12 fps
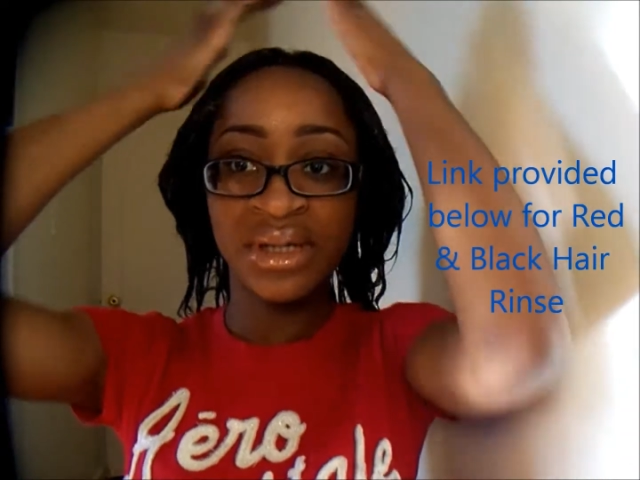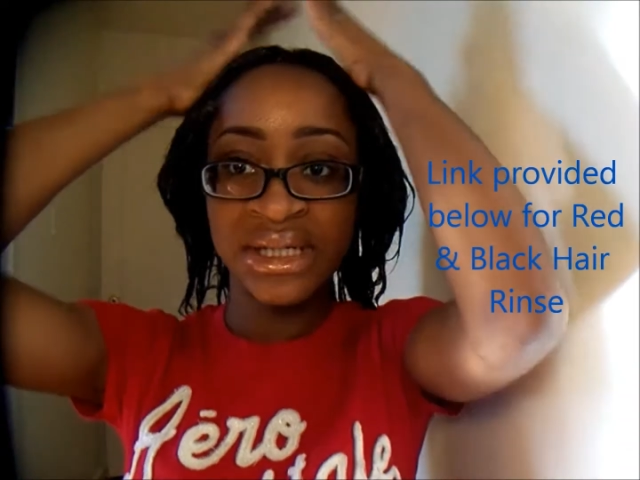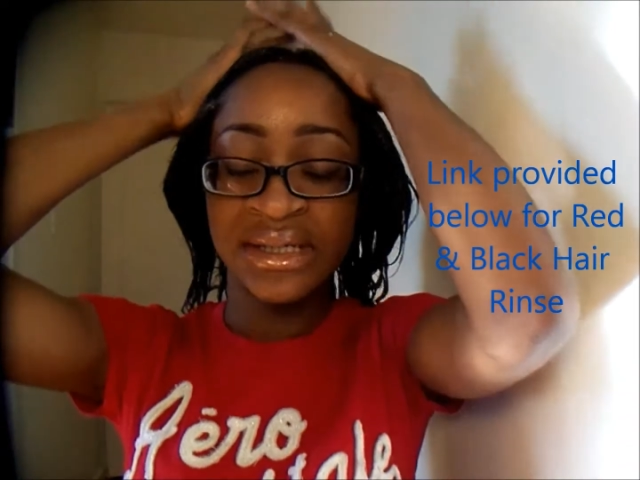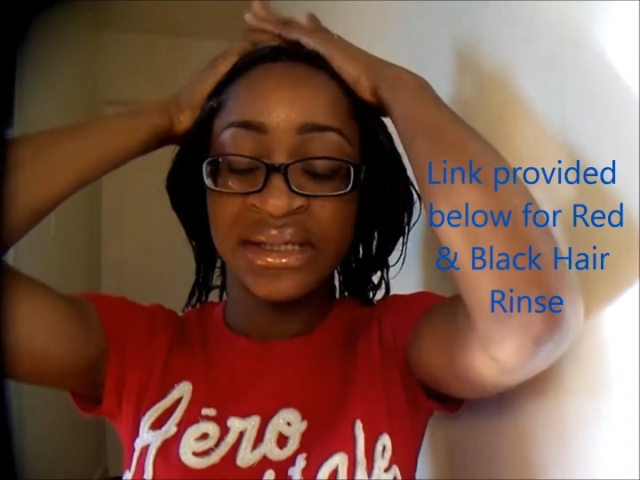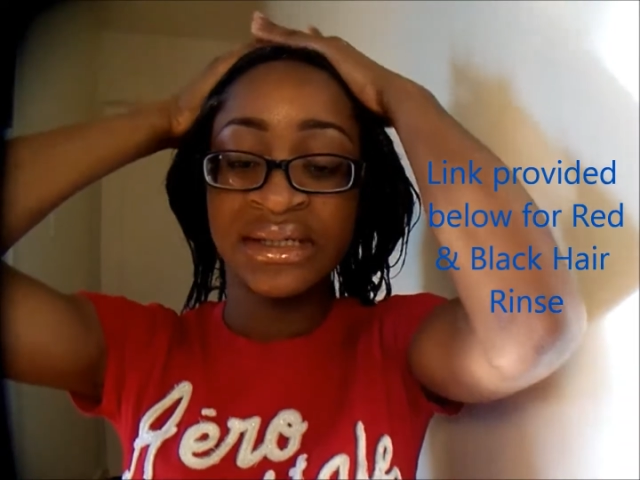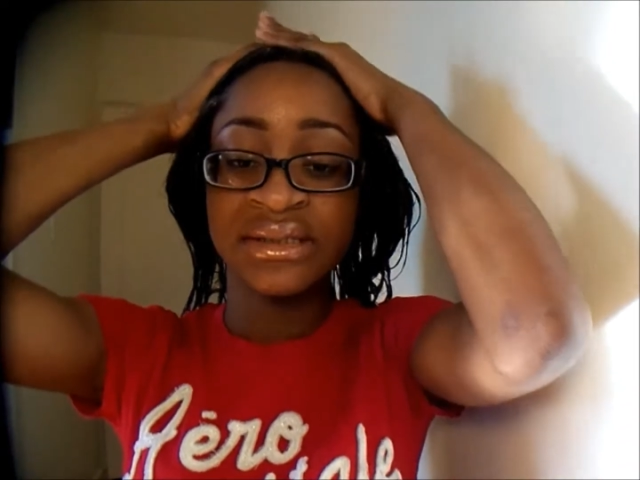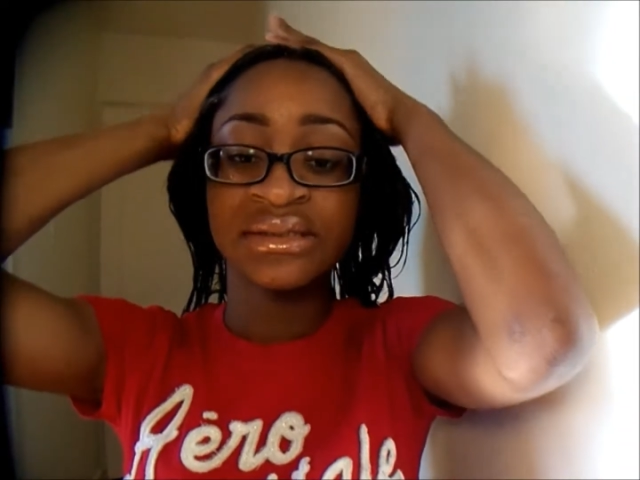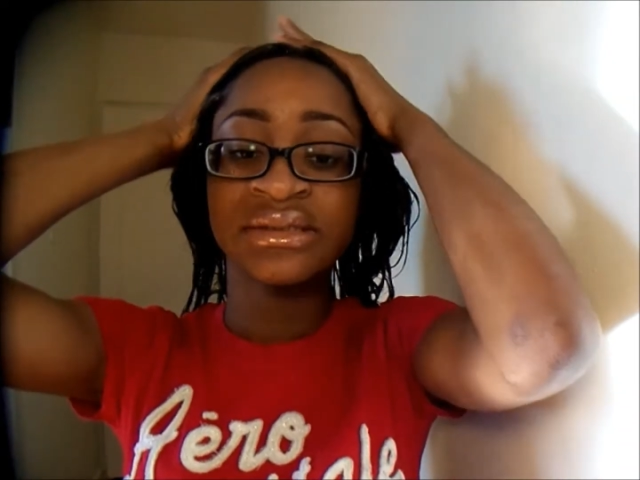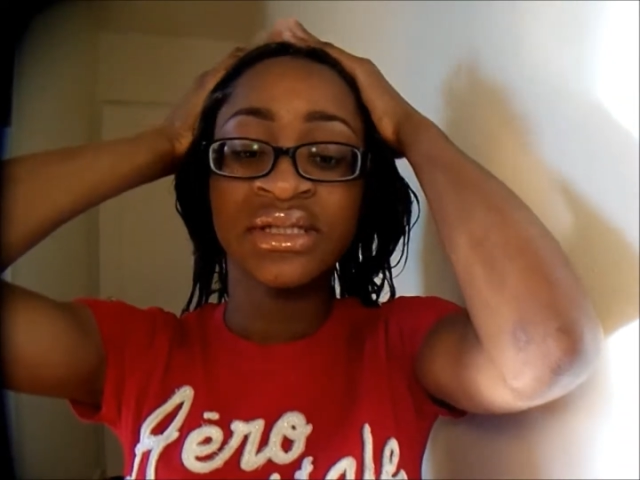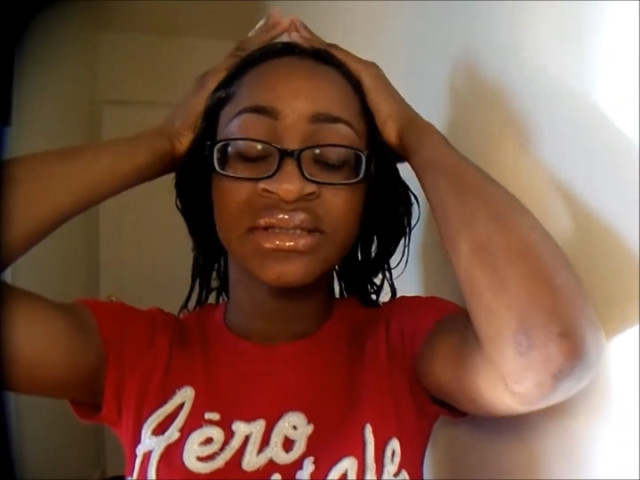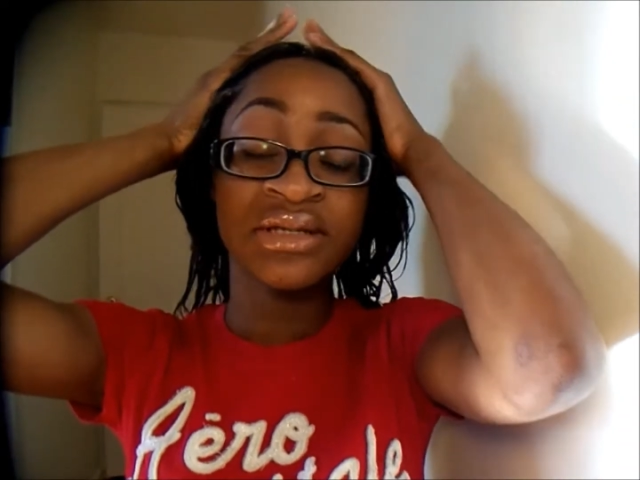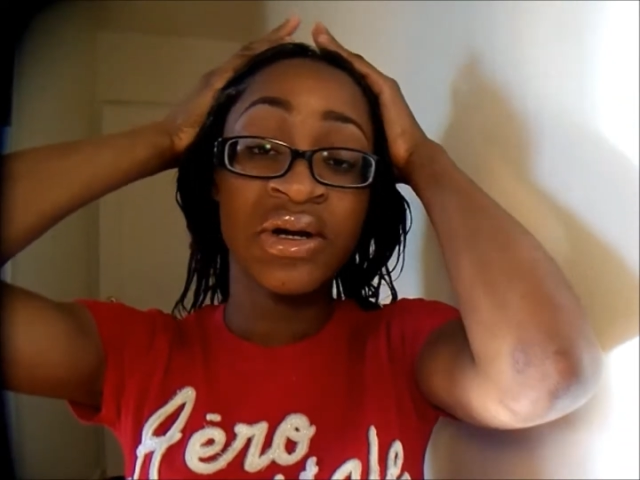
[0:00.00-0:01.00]
is
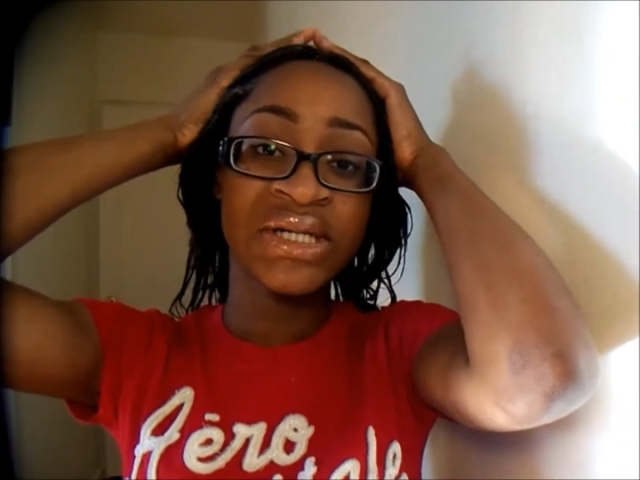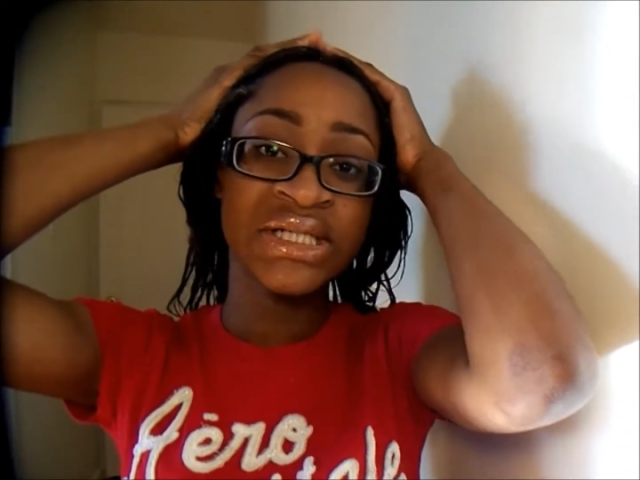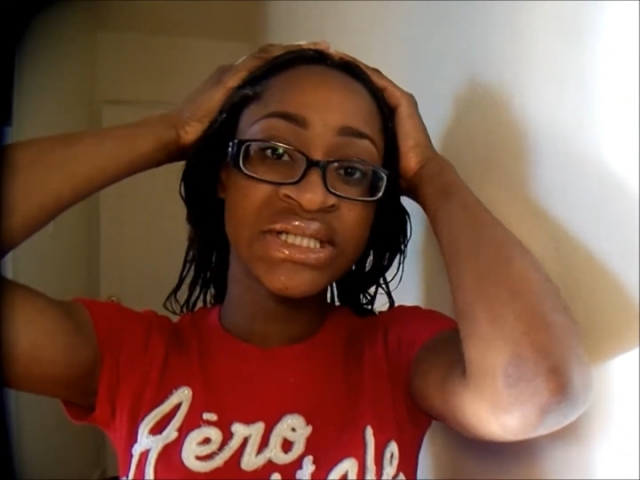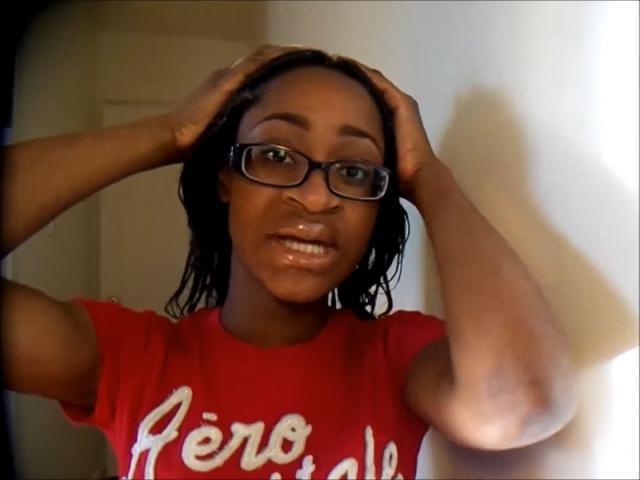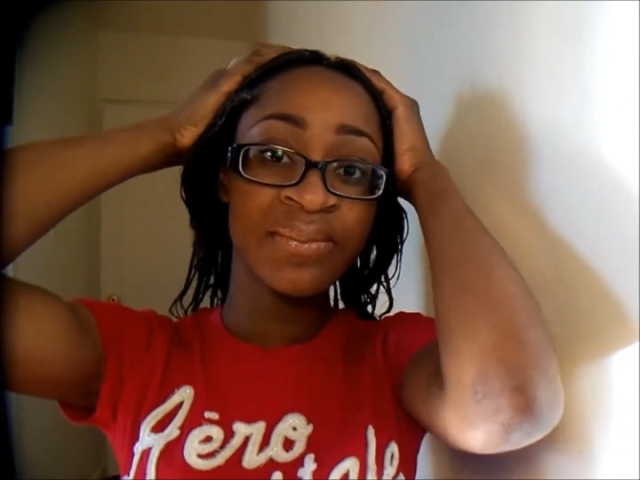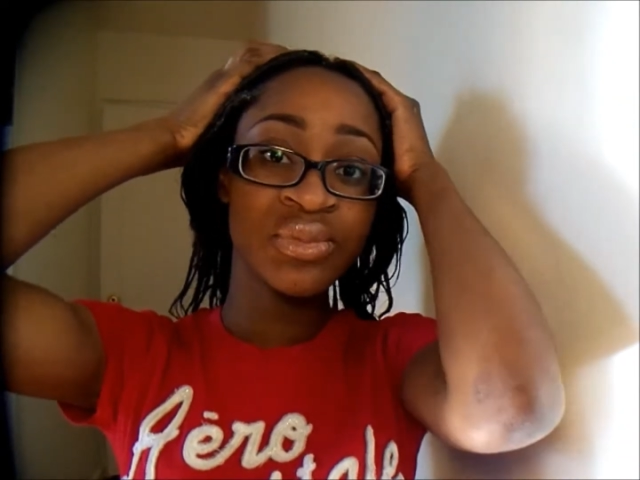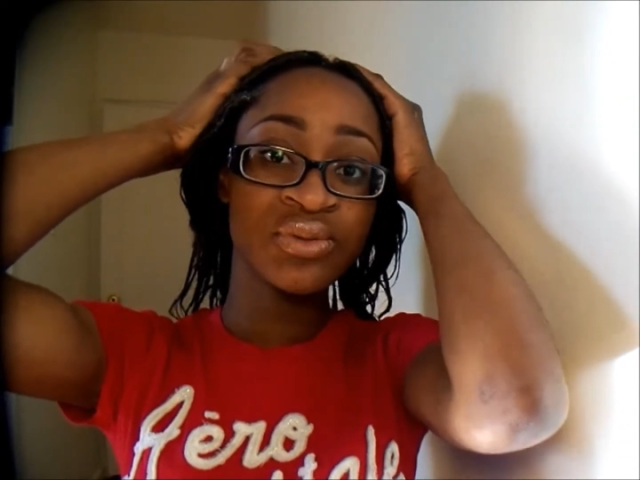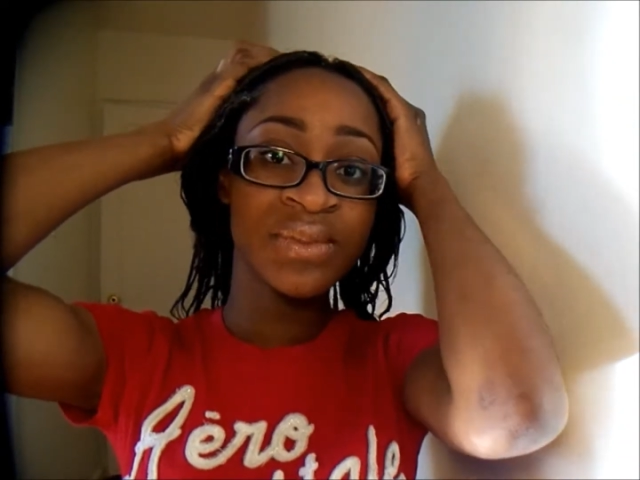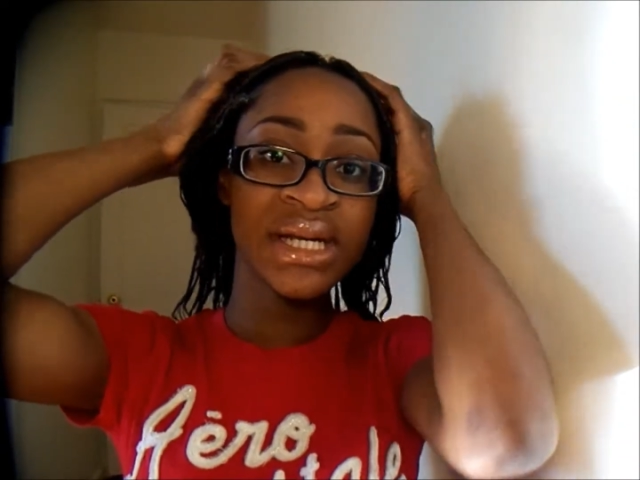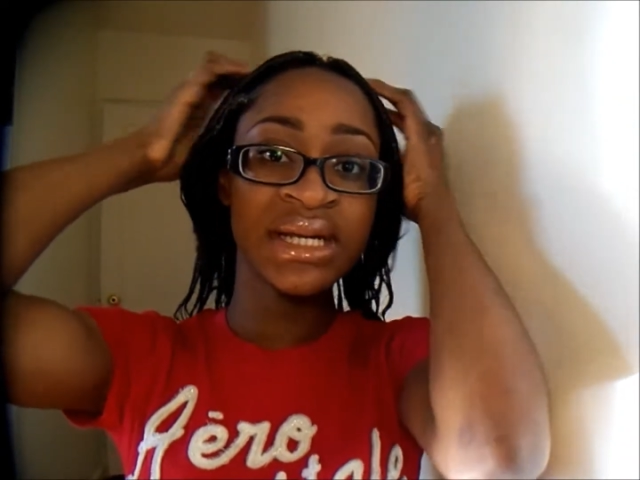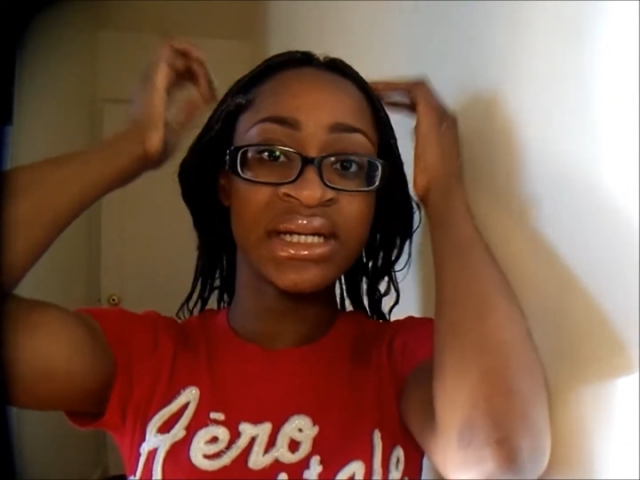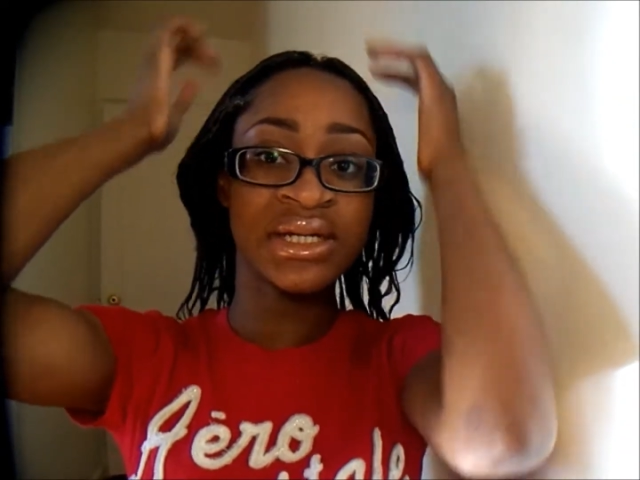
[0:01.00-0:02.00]
because I already shampooed my
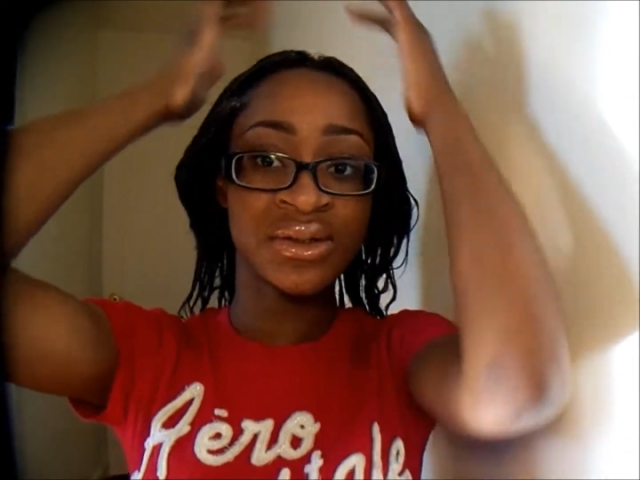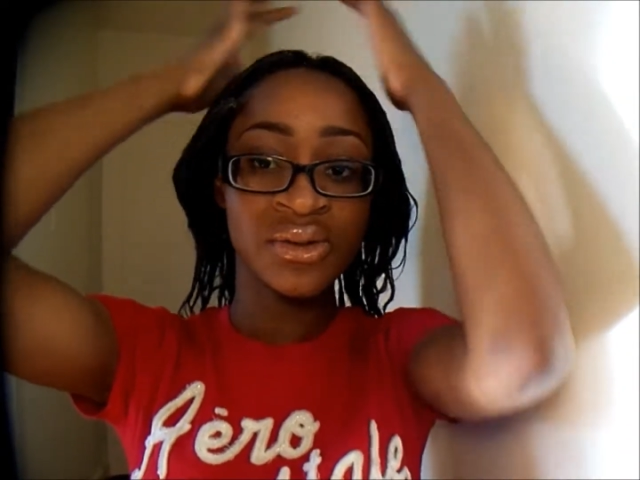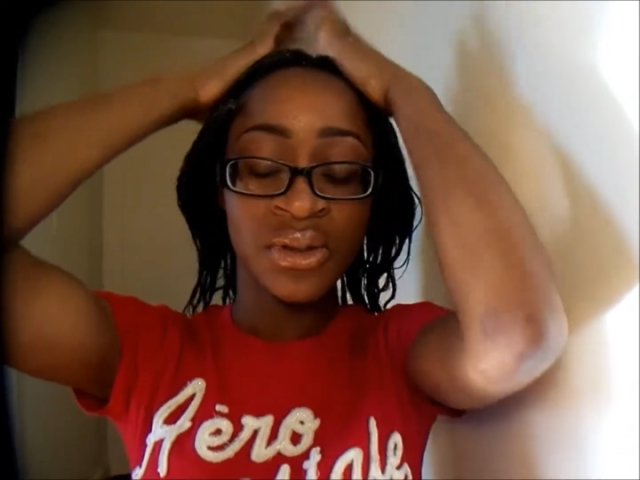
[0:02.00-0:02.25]
hair